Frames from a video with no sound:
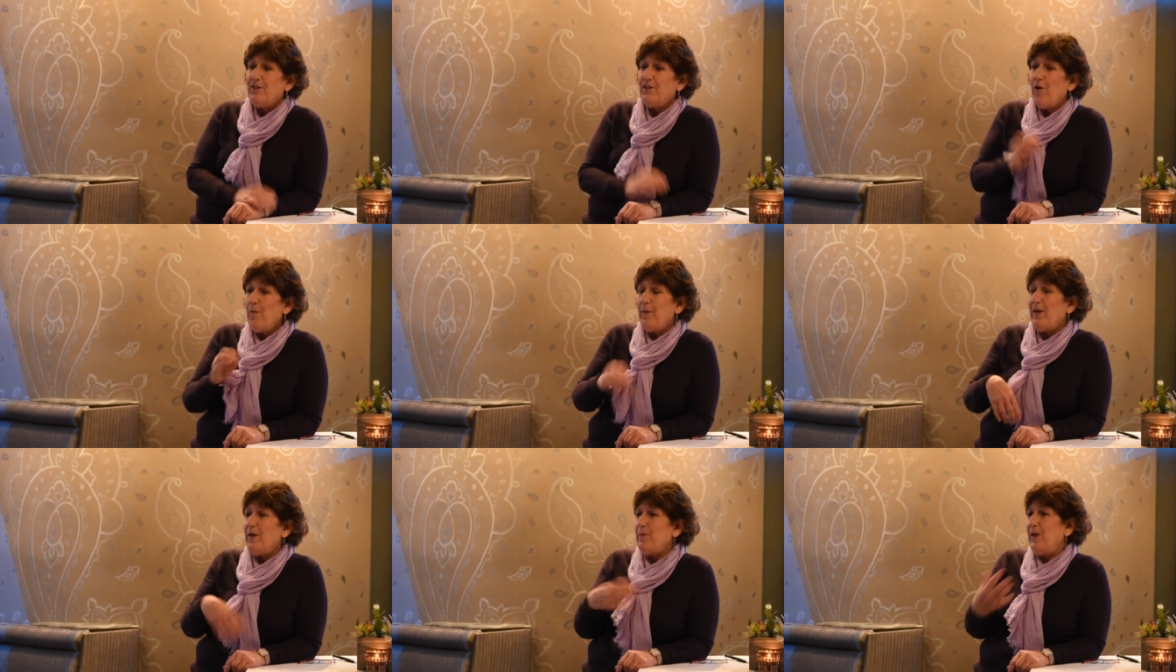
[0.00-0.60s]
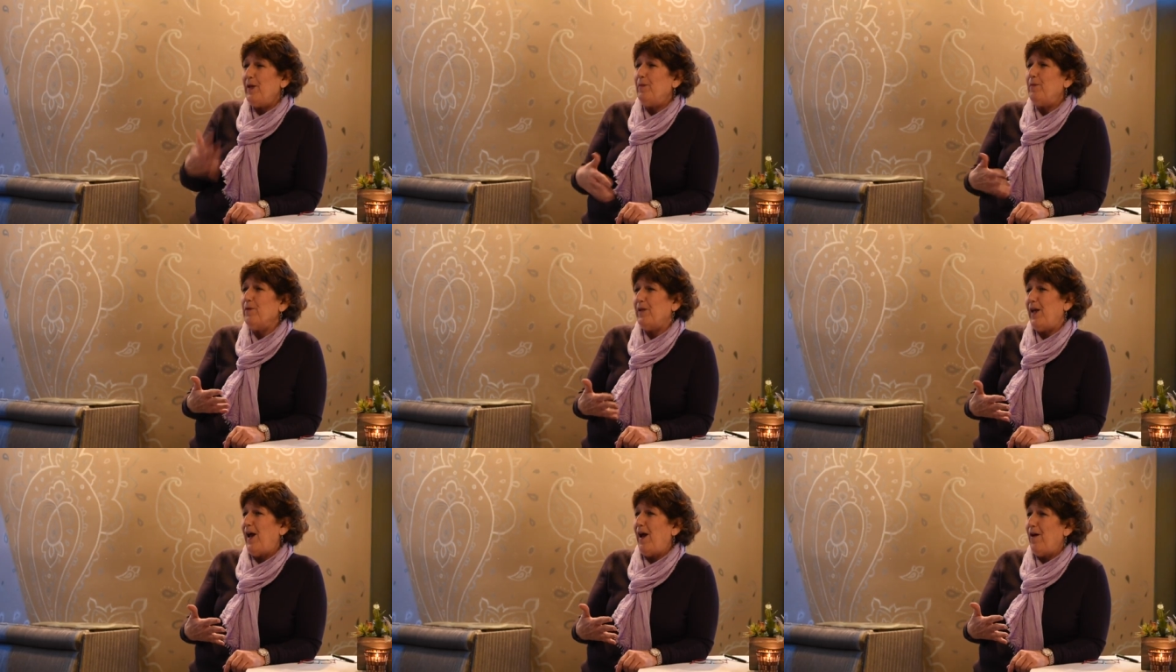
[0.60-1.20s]
so many
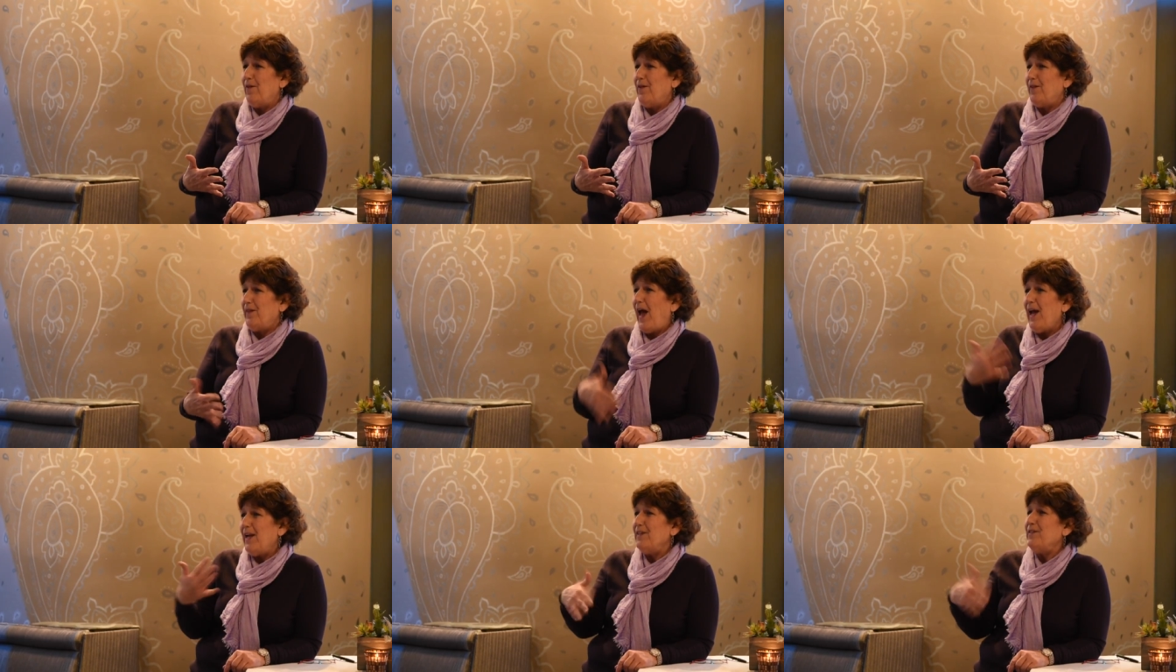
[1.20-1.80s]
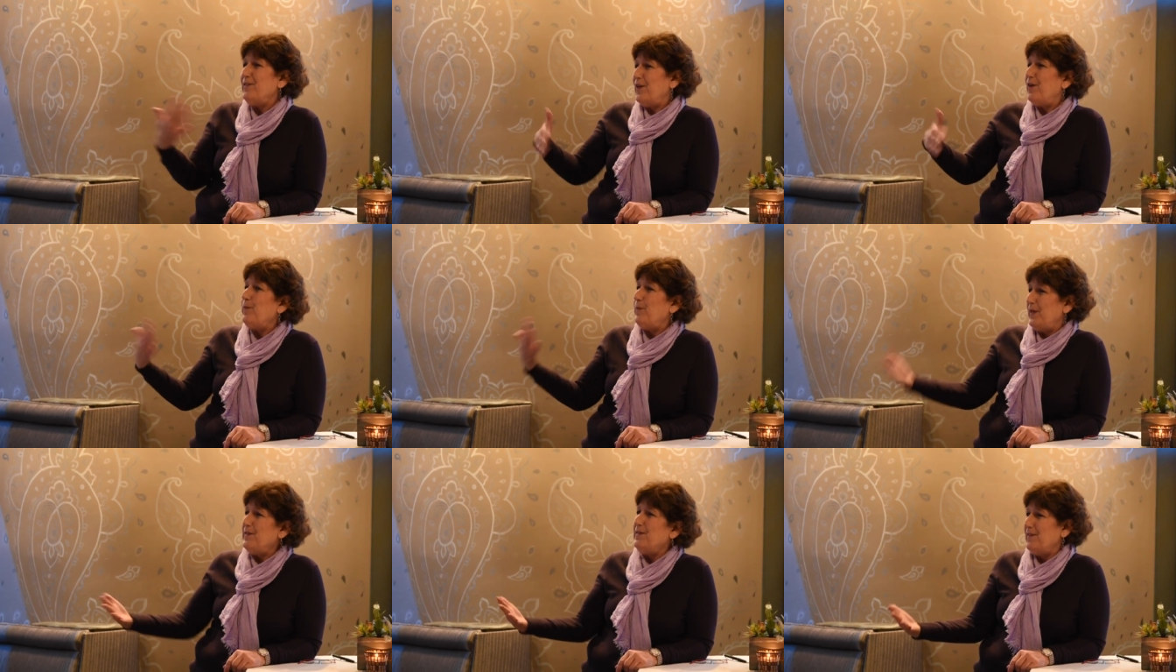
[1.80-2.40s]
people now that is
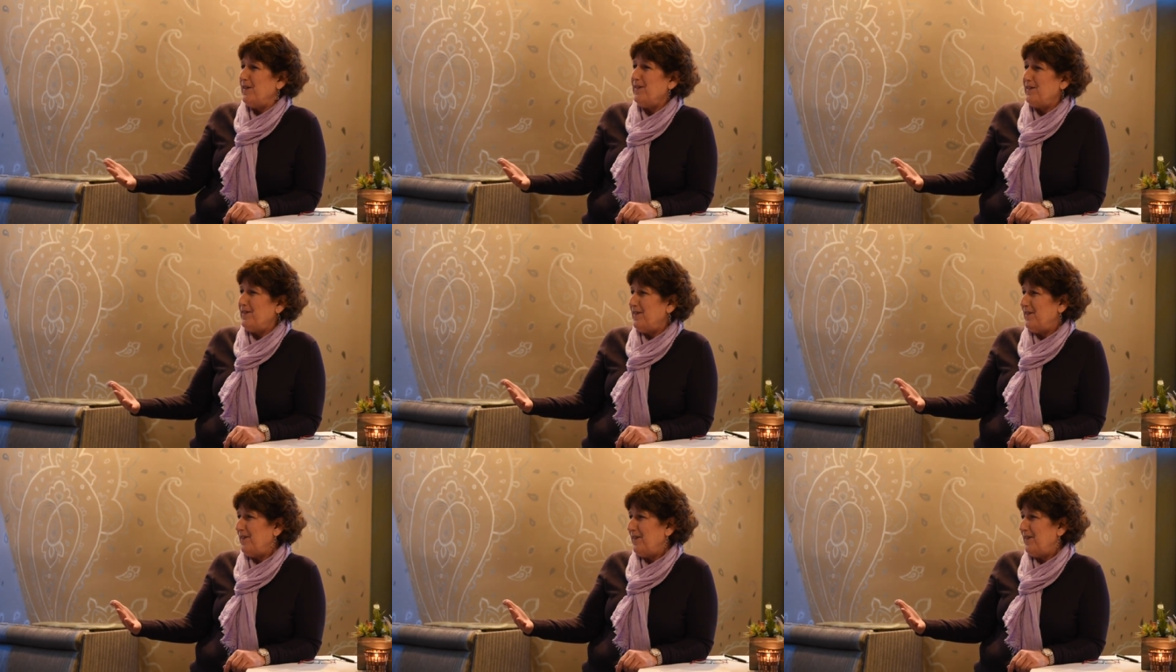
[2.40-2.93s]
their business.